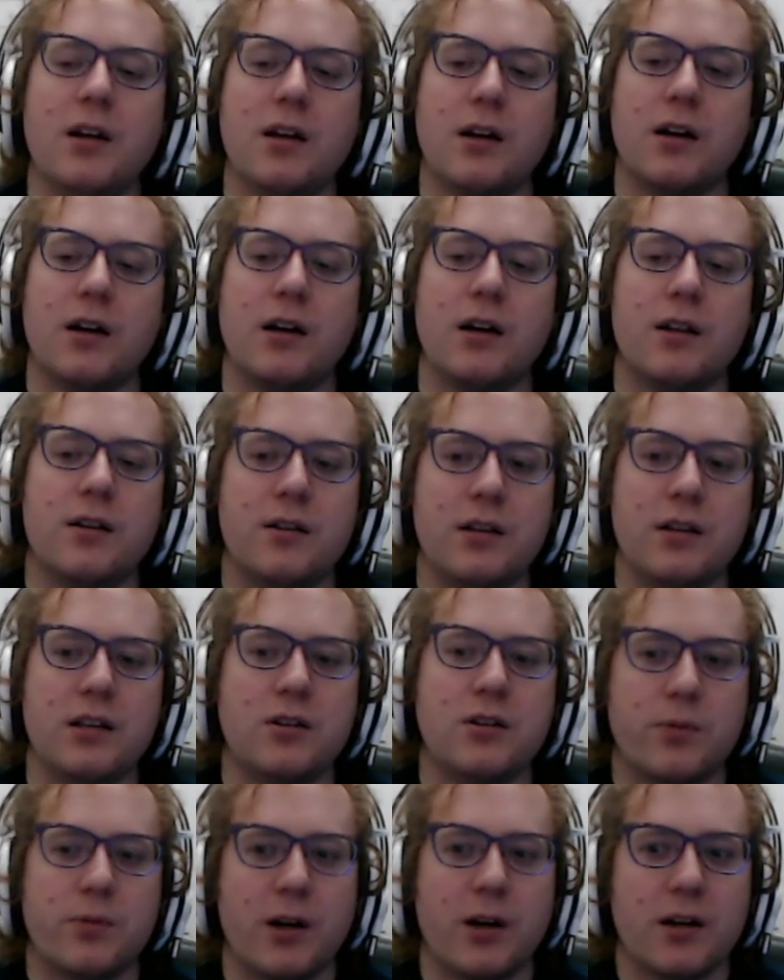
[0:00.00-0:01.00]
The
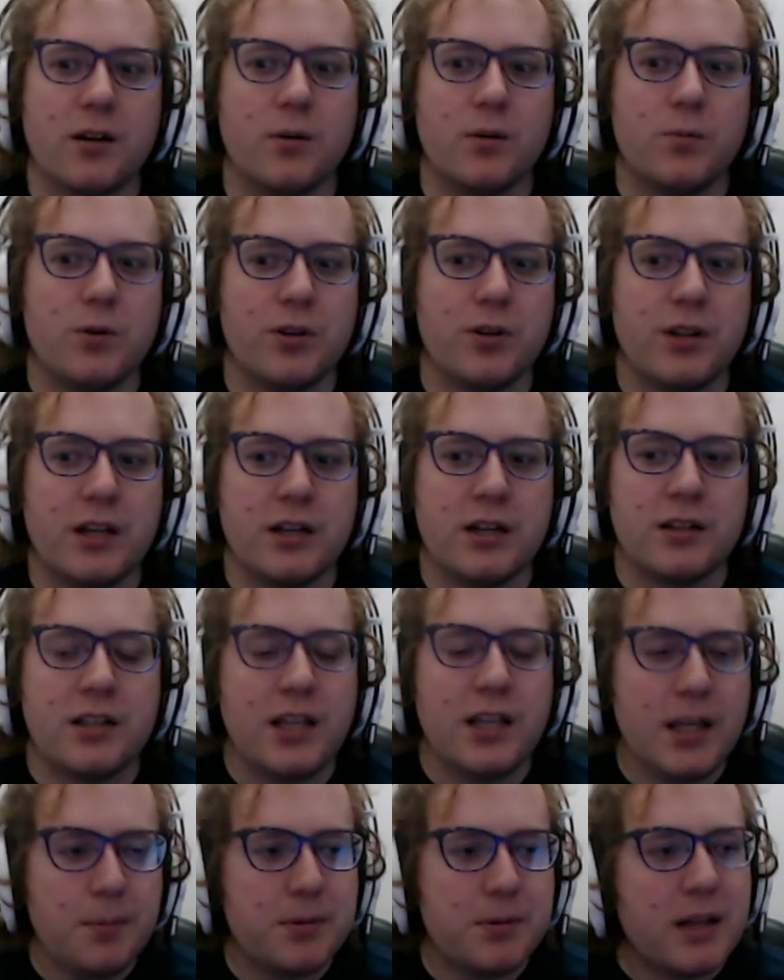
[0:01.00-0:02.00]
Daraka will then
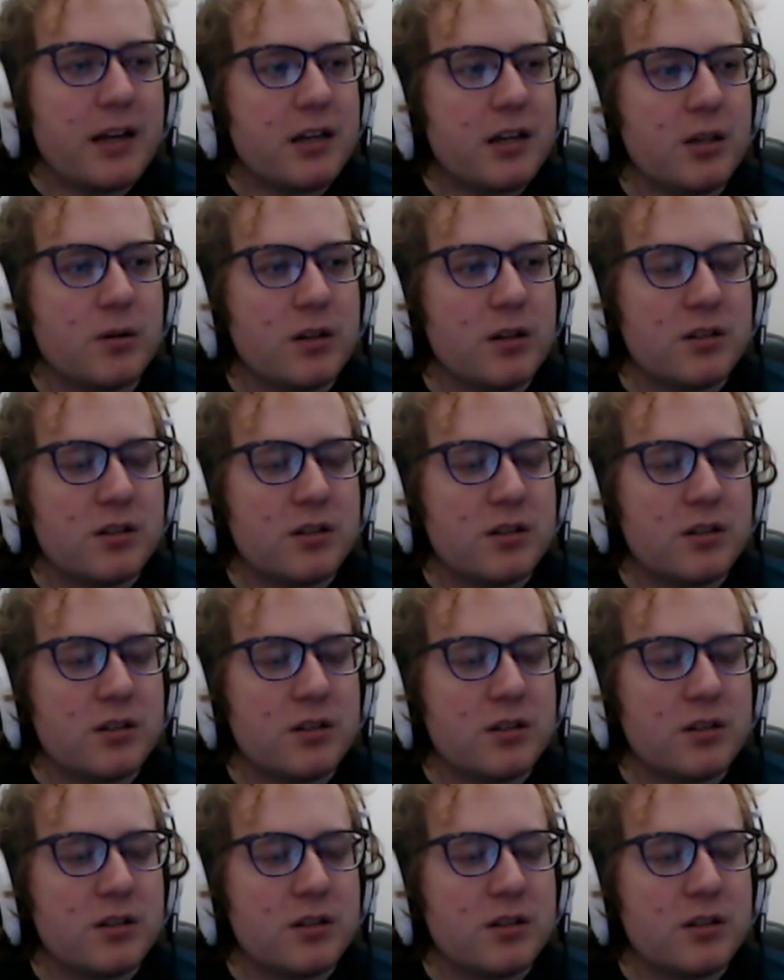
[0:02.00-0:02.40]
keep that unit